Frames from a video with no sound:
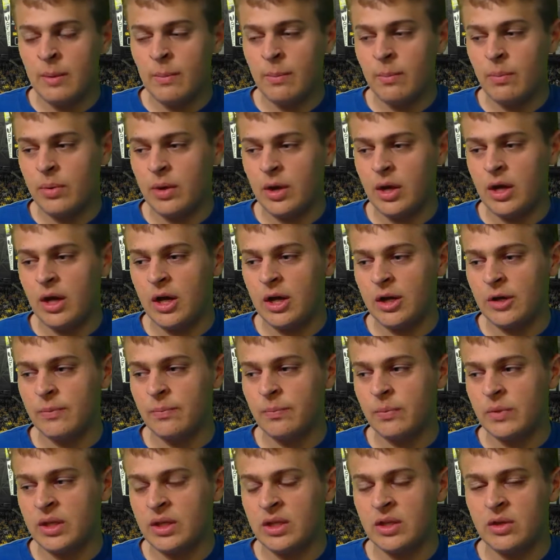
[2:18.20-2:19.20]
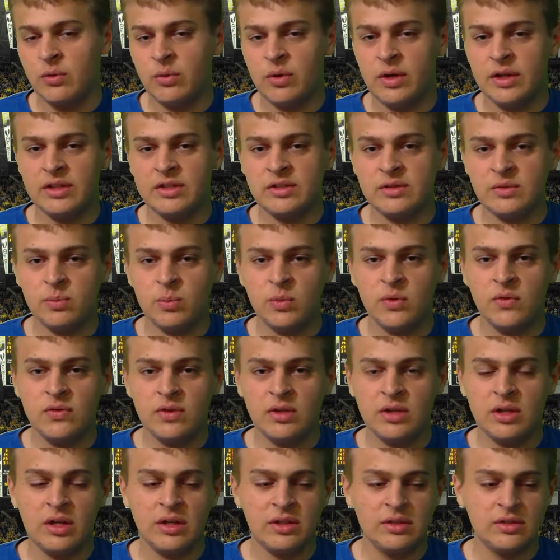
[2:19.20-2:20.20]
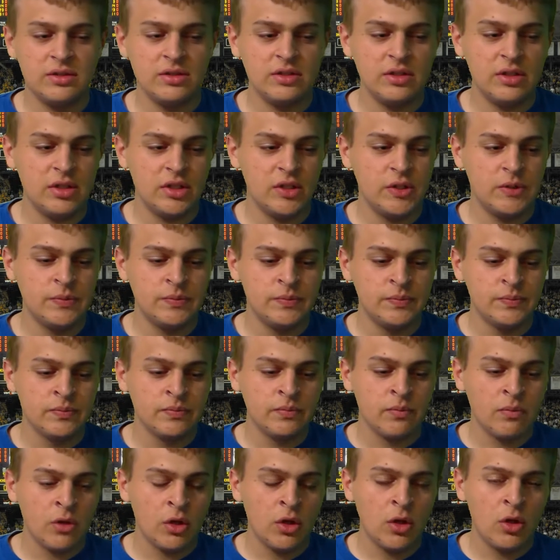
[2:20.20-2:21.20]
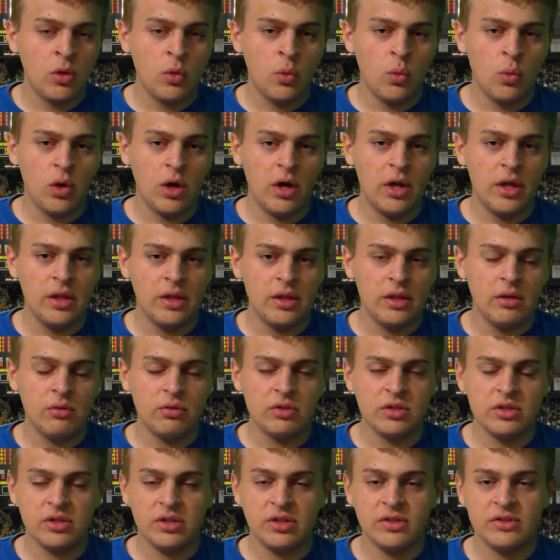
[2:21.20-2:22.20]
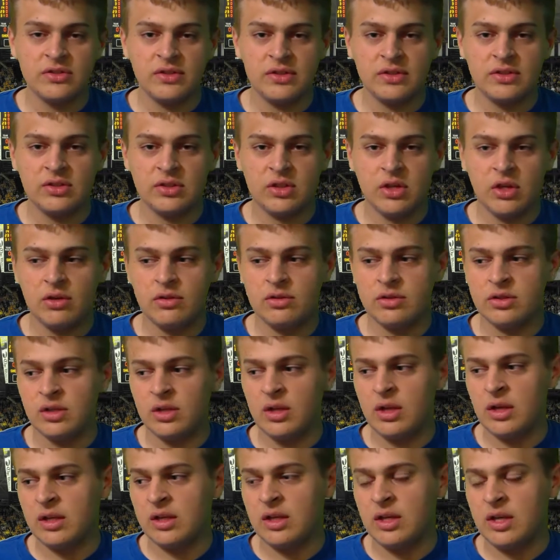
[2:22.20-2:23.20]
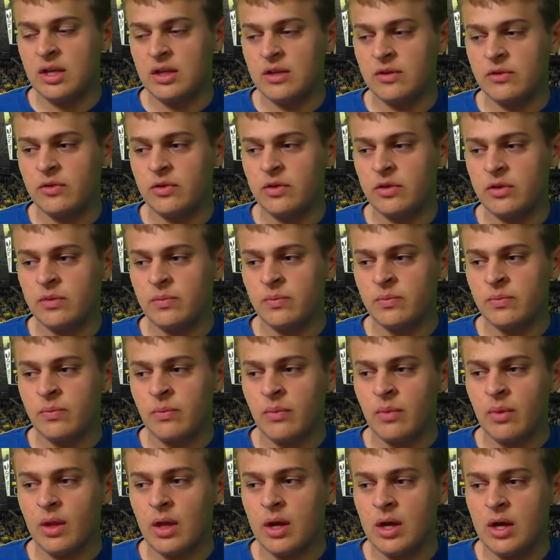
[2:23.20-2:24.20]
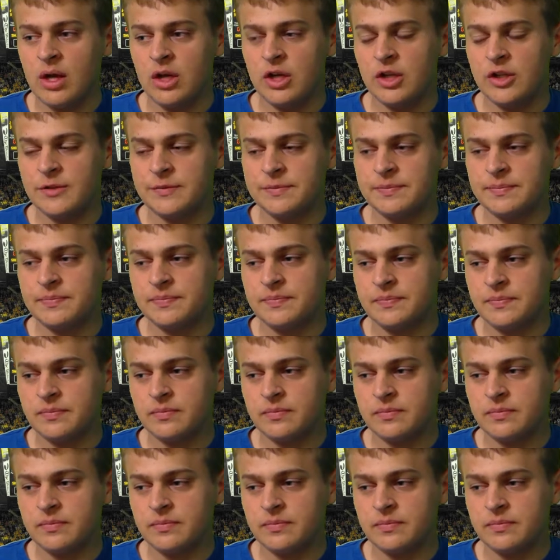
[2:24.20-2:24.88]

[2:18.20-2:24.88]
But anyways, moving on to what Wichita State's coach again thought